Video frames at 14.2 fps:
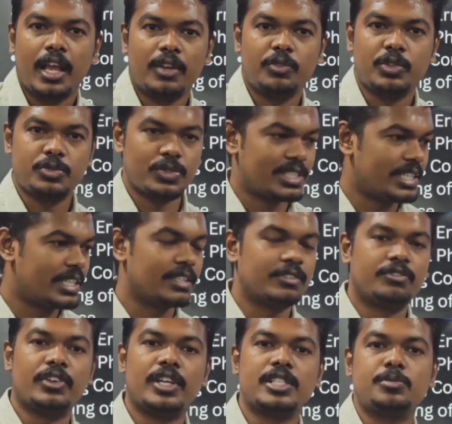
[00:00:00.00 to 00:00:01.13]
and which we see
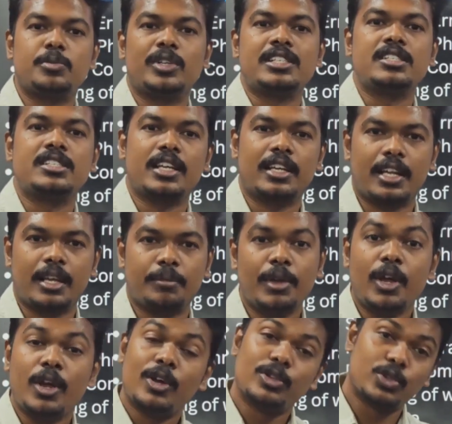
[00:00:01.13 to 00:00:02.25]
in Facebook,
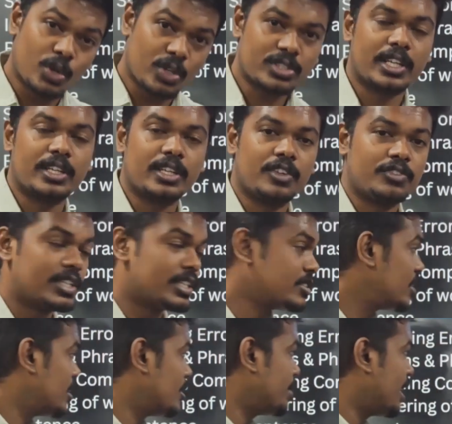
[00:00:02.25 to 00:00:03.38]
Instagram, those kind of
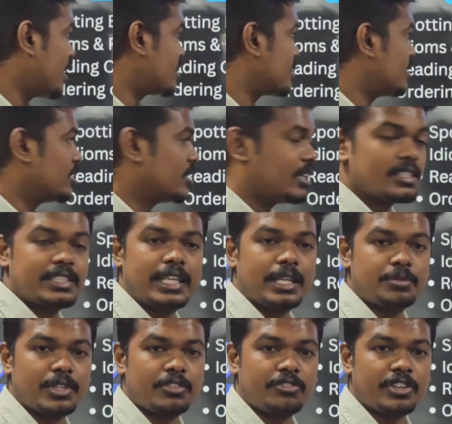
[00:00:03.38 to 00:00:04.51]
things they will be asked in as
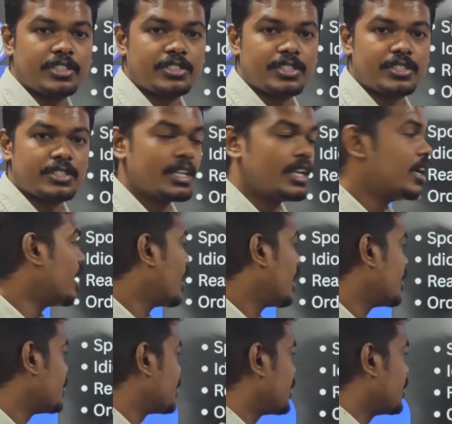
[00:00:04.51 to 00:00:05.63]
idioms and phrases.
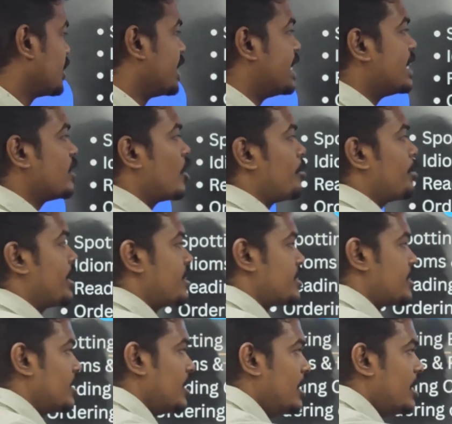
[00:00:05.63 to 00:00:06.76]
And you see, reading
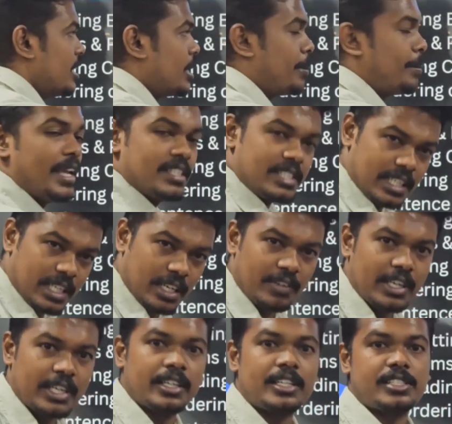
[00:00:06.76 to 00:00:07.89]
comprehension, a basic
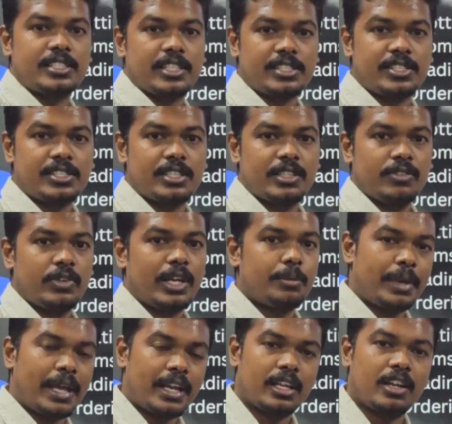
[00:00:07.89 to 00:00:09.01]
level English test where
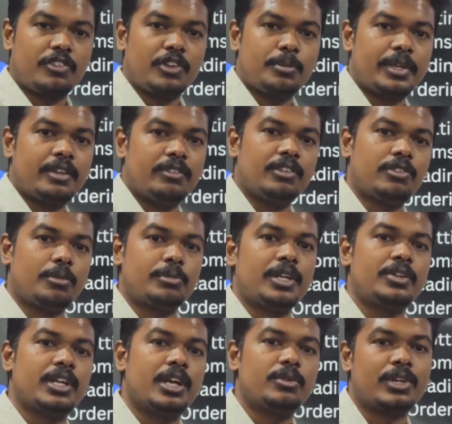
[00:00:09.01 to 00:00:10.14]
paragraph will be given, from
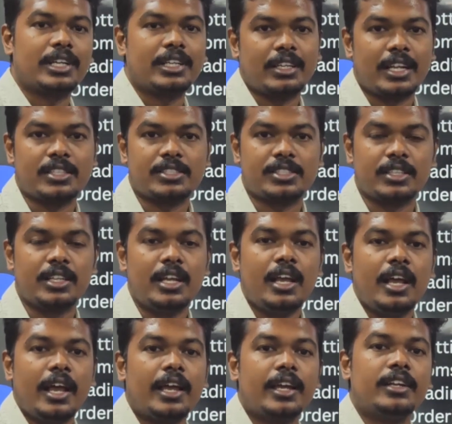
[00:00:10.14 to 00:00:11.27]
that we have to write an answer,
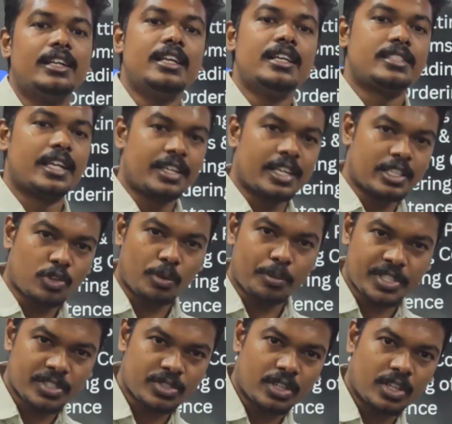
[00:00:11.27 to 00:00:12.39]
and sentence
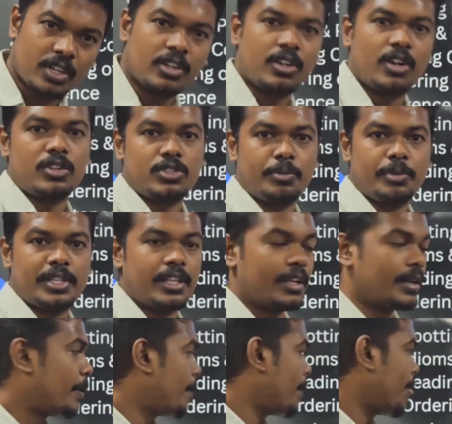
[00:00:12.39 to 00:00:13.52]
formations and all will also be
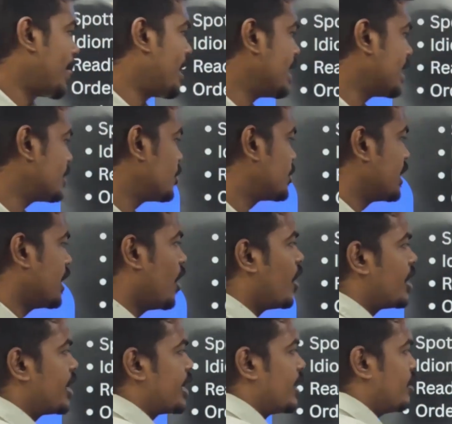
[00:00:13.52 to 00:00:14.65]
there. And next you see
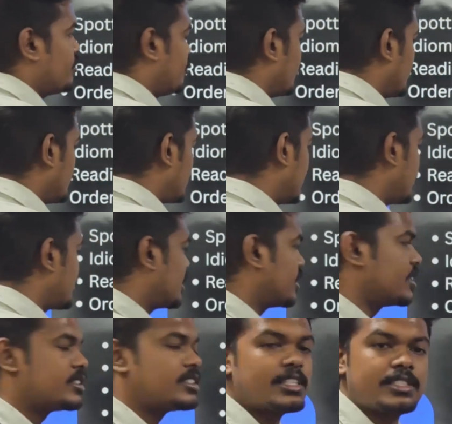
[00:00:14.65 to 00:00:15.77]
ordering of words in a
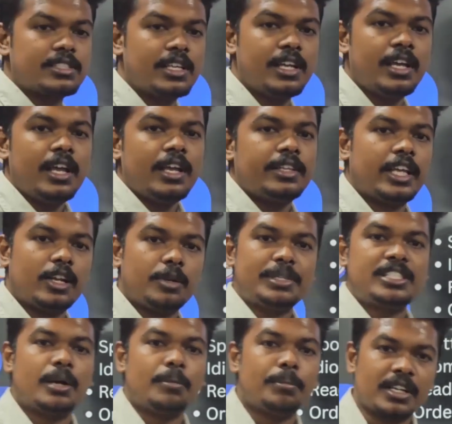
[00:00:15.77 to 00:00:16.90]
sentences, they will
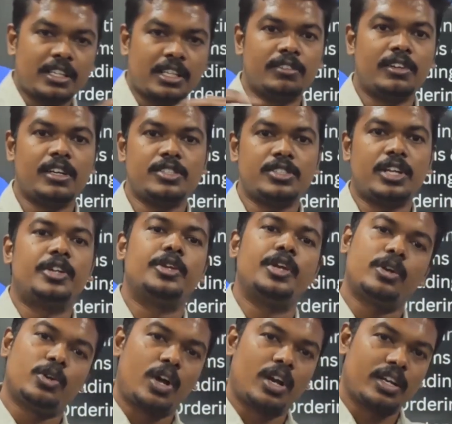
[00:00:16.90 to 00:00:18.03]
be jumbled the words and you
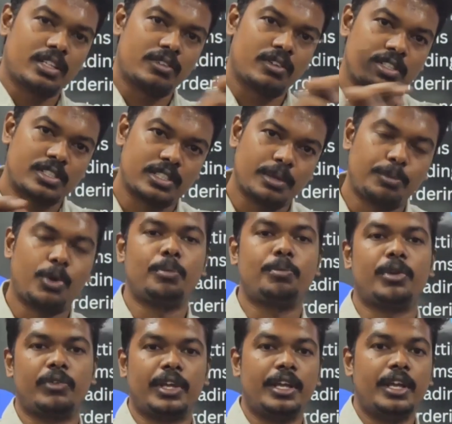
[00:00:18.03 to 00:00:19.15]
have to order the words in a
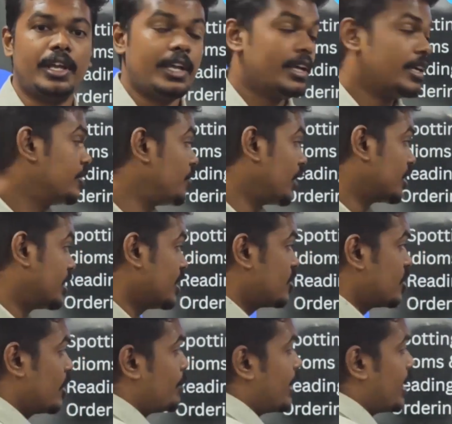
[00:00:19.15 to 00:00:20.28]
proper way. In fact,
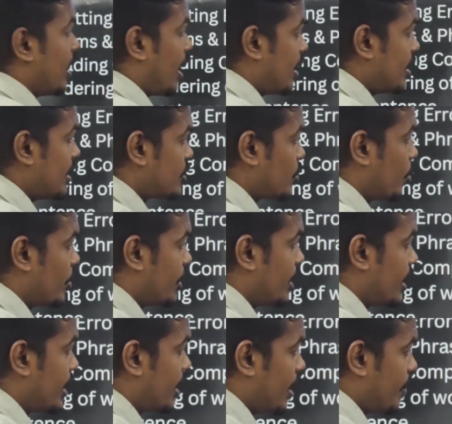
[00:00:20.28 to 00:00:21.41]
this will be a highly
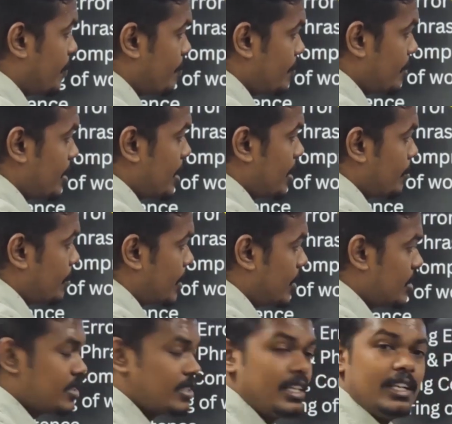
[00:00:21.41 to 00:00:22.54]
scoring area,
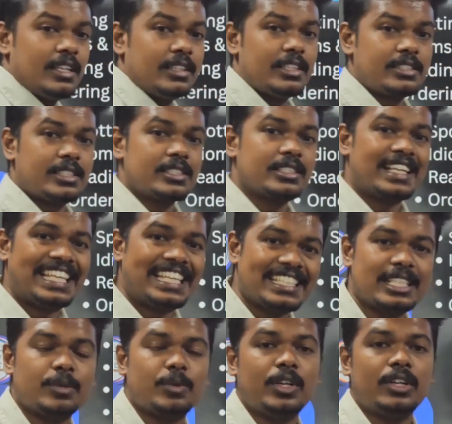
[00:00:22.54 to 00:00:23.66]
because this is an
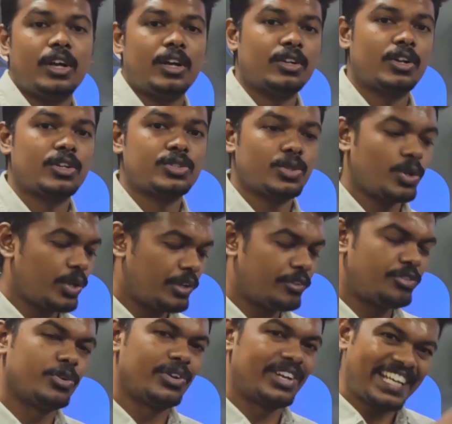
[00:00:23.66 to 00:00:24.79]
easy one, and also if you